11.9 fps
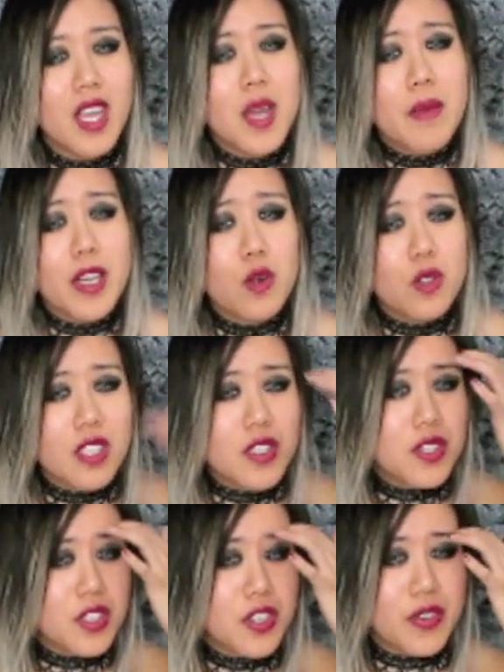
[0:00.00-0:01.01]
My goal
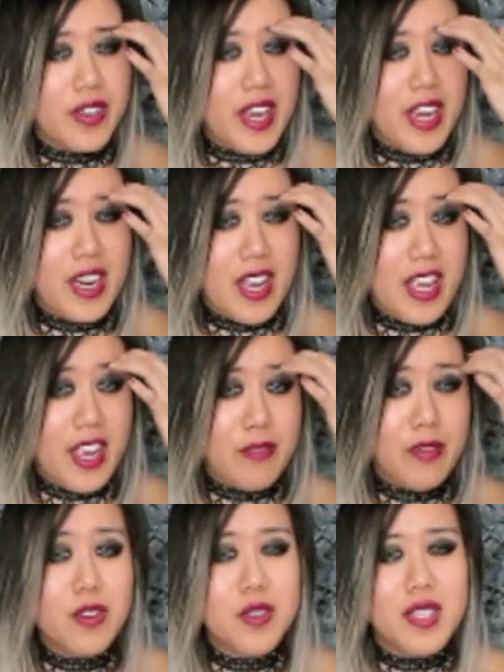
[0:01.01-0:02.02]
is to create a
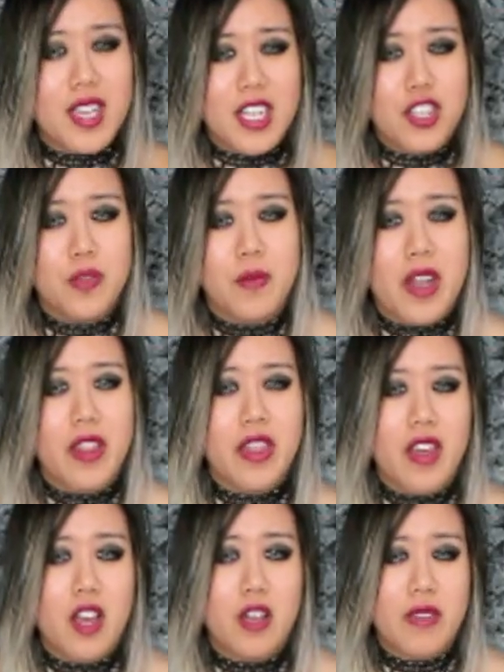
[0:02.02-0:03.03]
photo set each month
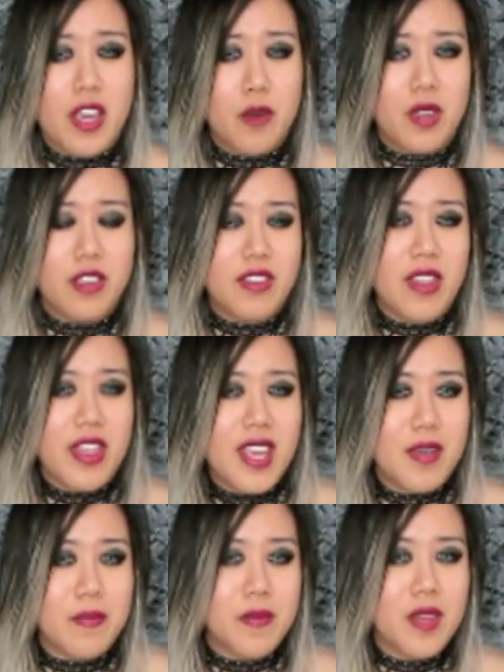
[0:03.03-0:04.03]
of a relevant
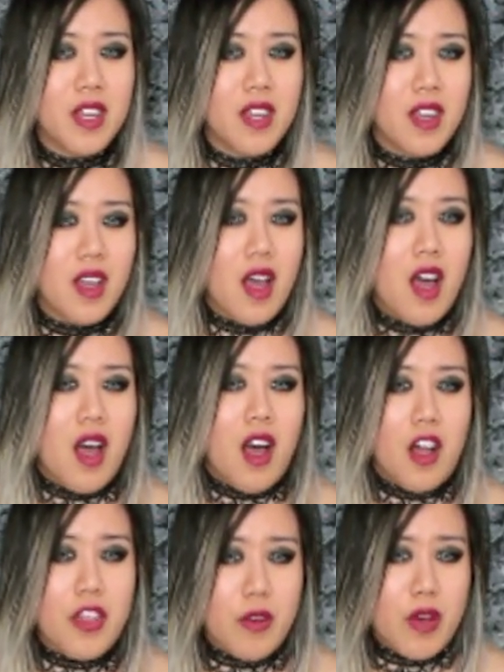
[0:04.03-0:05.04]
theme.
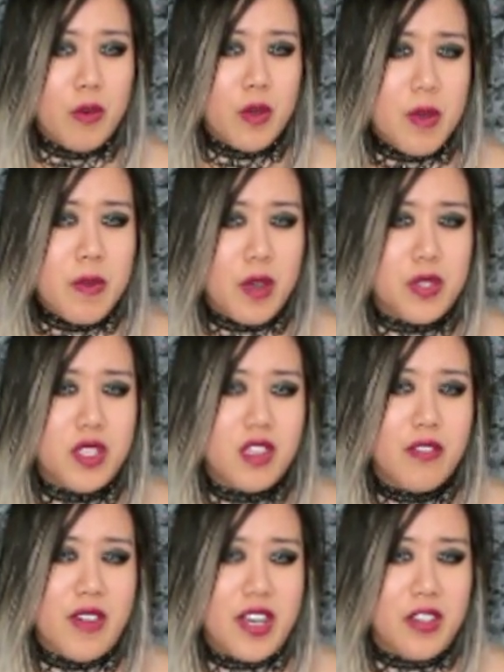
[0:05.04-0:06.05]
Although I will be posting
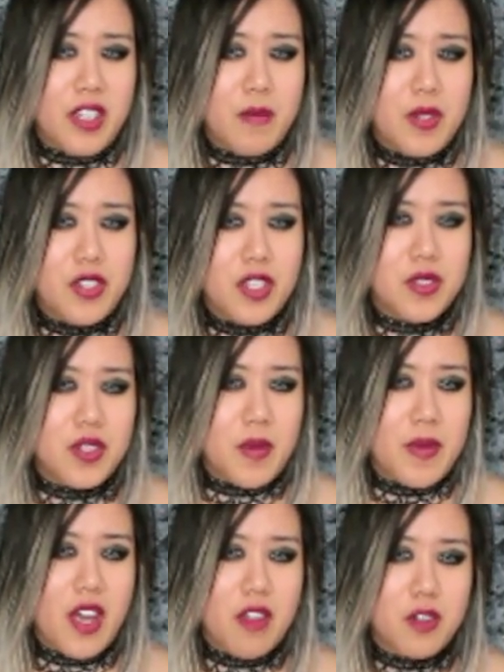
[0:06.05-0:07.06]
the final images on
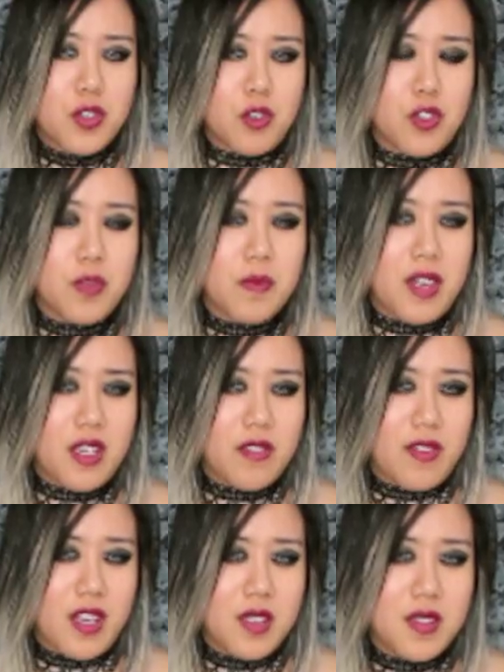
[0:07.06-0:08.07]
my other social media
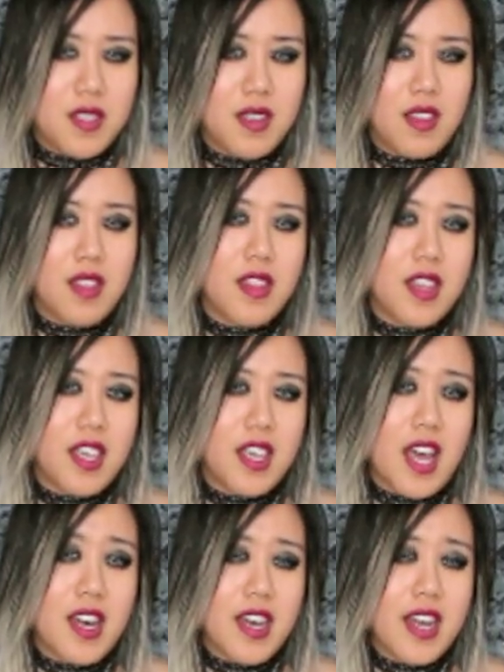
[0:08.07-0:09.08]
feeds, the
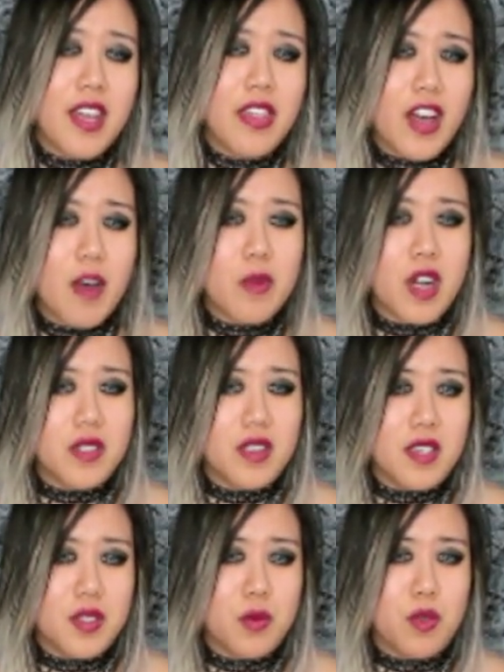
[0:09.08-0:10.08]
editing and thought
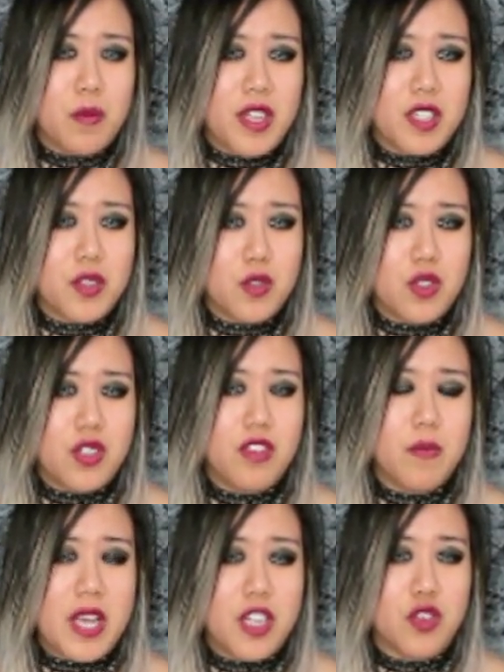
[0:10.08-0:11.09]
process will be exclusive
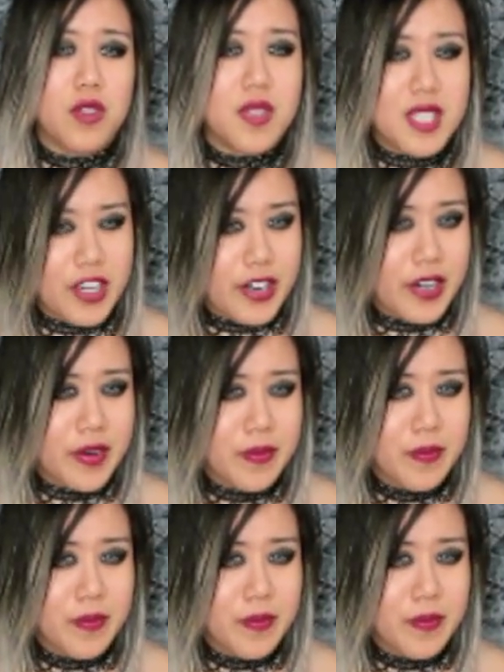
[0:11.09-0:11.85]
to patrons here.